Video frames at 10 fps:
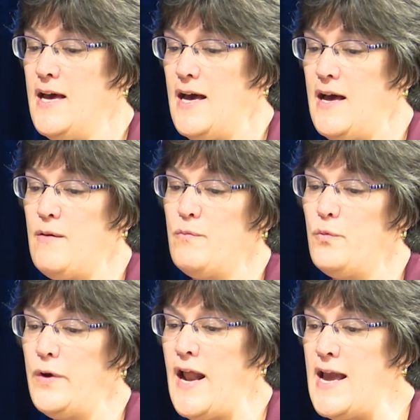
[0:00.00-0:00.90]

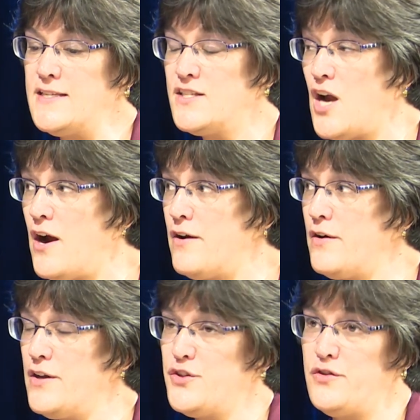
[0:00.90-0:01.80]
when I start
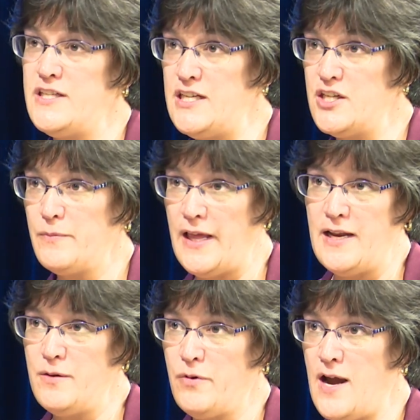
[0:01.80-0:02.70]
a strategic
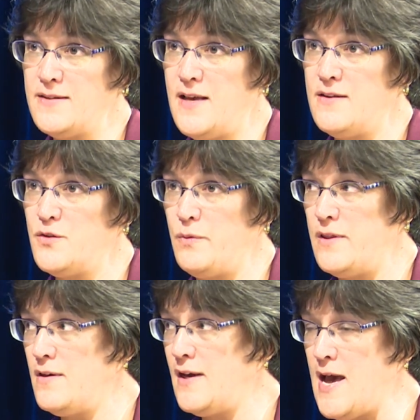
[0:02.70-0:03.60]
planning process
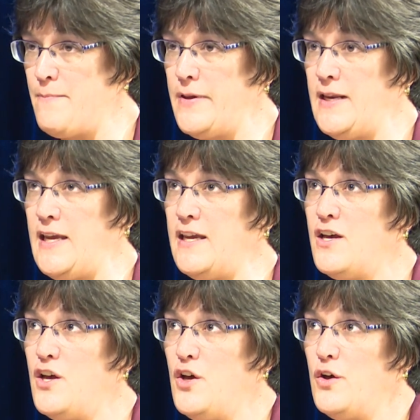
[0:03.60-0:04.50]
with a company,
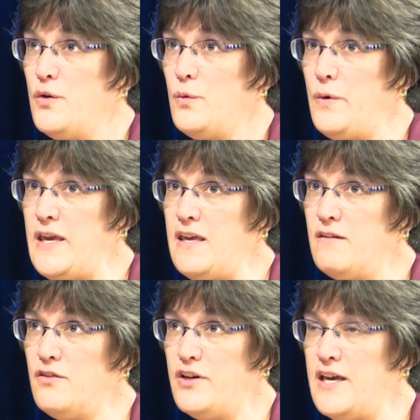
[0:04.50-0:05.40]
we
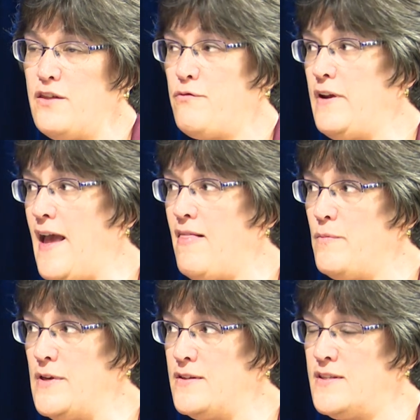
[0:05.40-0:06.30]
look at three
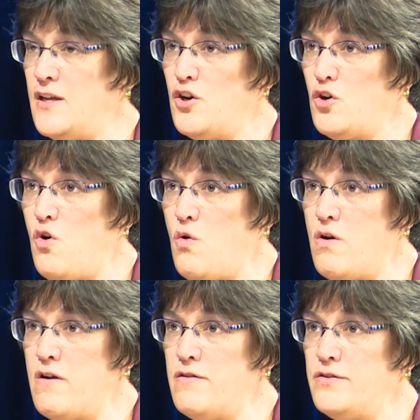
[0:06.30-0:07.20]
elements that are
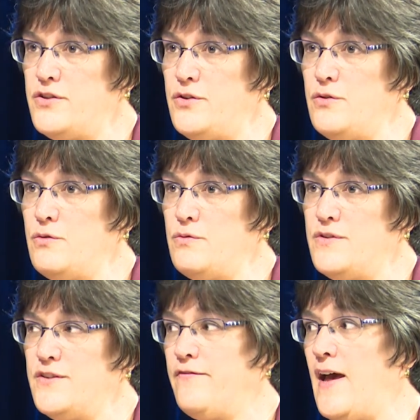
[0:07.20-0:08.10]
core to
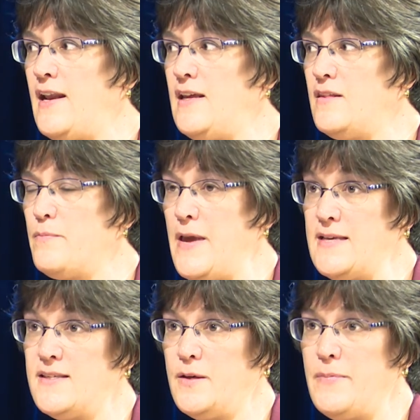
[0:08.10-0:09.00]
defining the
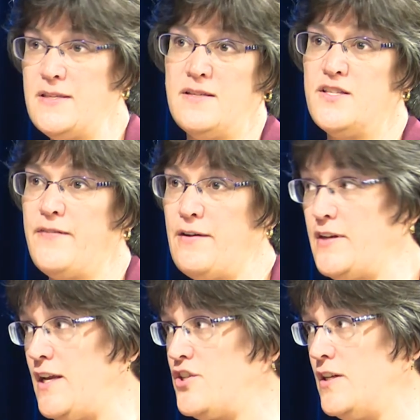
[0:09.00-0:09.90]
basic business
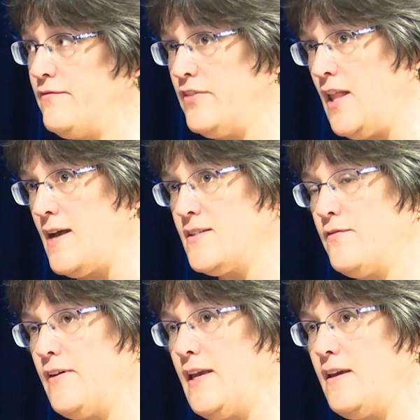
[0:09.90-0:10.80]
foundation and
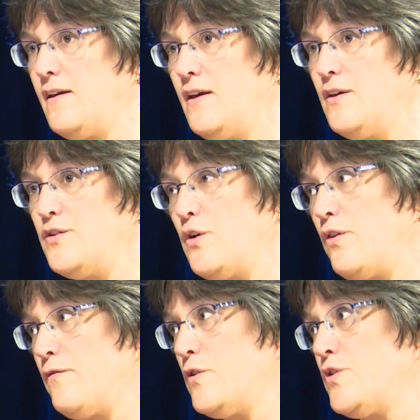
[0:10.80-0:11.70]
philosophy. So
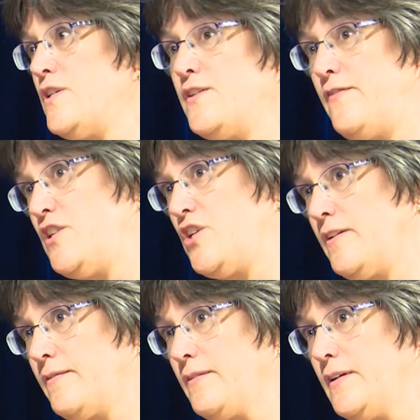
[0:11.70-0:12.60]
the first is
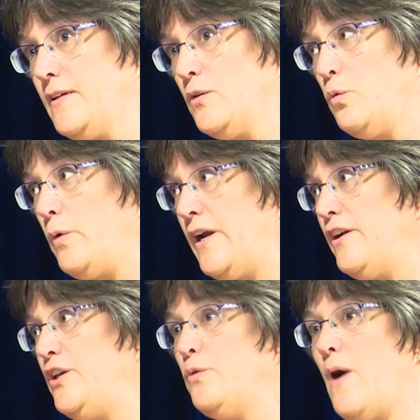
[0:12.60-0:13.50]
vision. Where
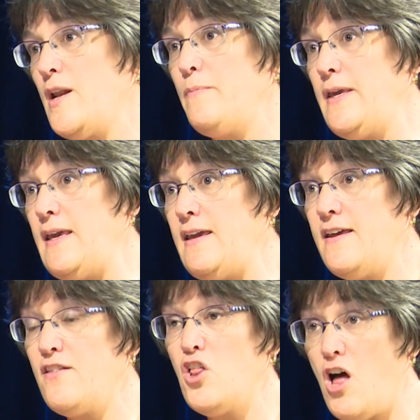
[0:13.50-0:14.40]
do you want to be
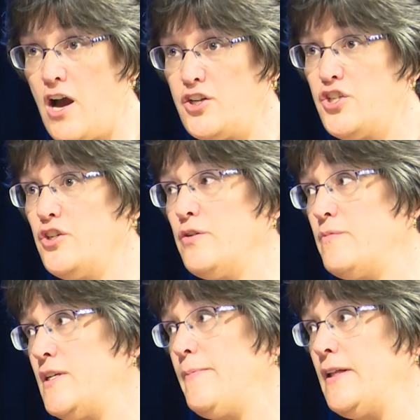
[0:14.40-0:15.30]
in the long
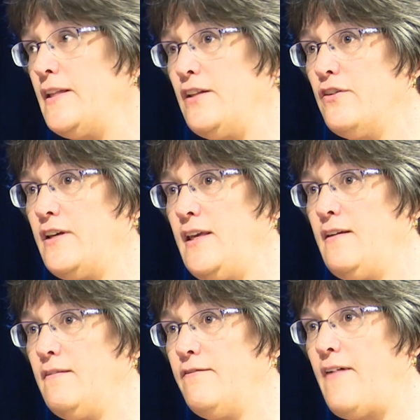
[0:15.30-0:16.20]
term, typically
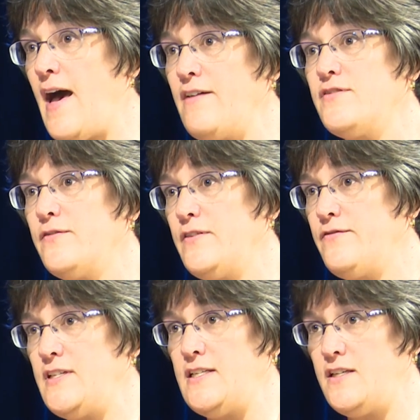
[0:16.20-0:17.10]
looking 5 to
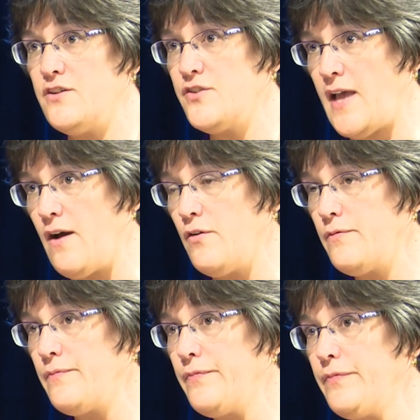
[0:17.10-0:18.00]
15 years out?
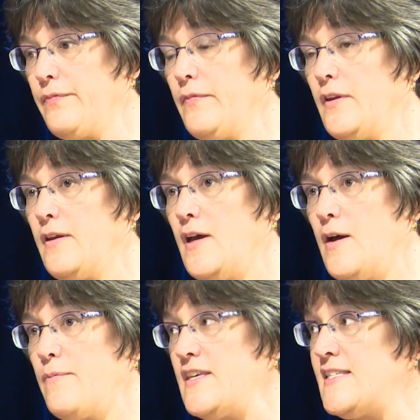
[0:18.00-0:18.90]

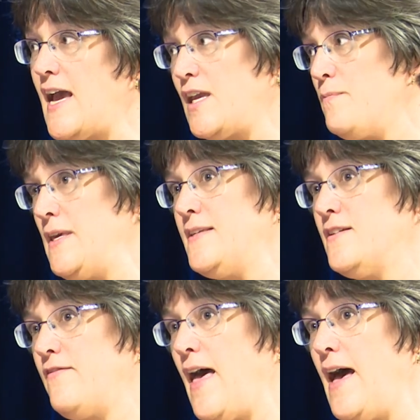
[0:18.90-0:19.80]
The second piece
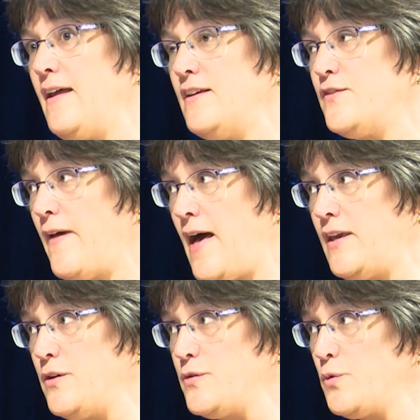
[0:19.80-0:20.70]
of that is
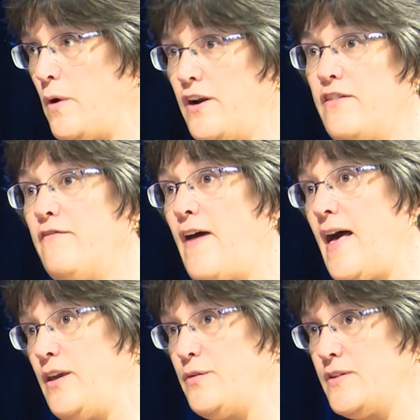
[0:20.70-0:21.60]
values. What are the
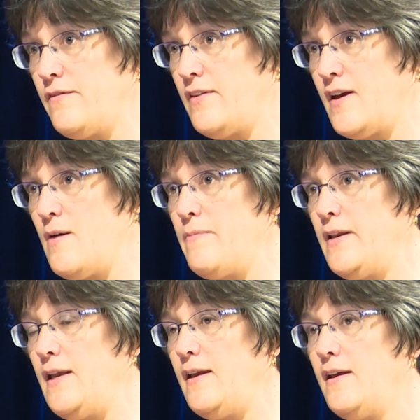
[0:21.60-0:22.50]
values of the
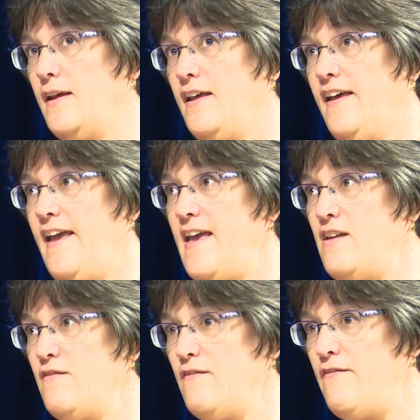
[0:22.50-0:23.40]
company?
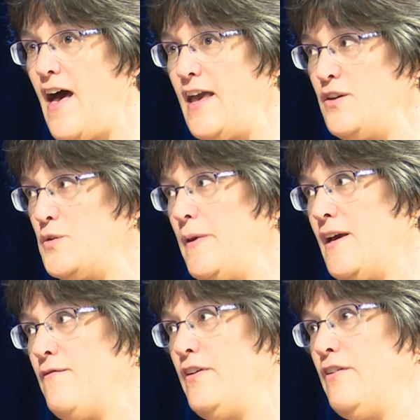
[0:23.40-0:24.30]
And values
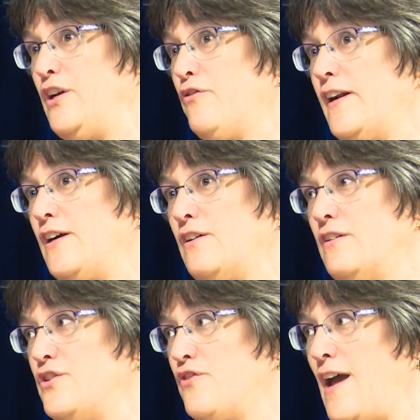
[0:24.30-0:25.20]
become very
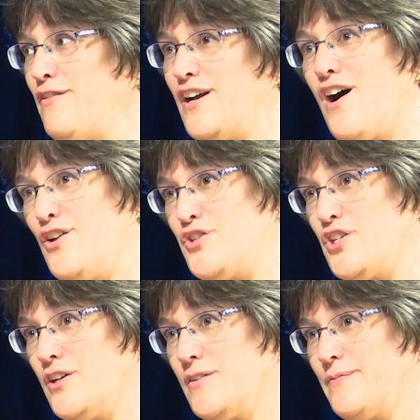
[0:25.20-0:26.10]
critical in driving
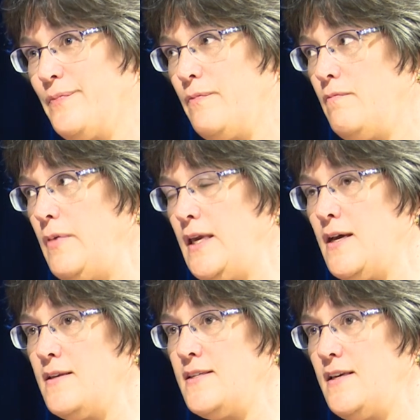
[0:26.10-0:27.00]
culture
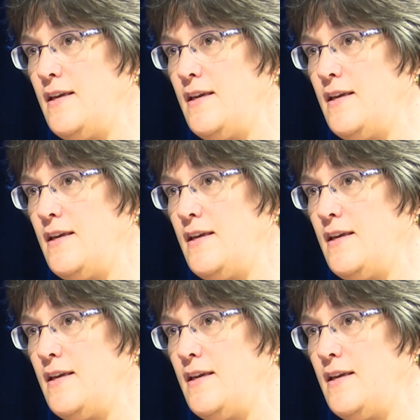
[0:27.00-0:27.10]
because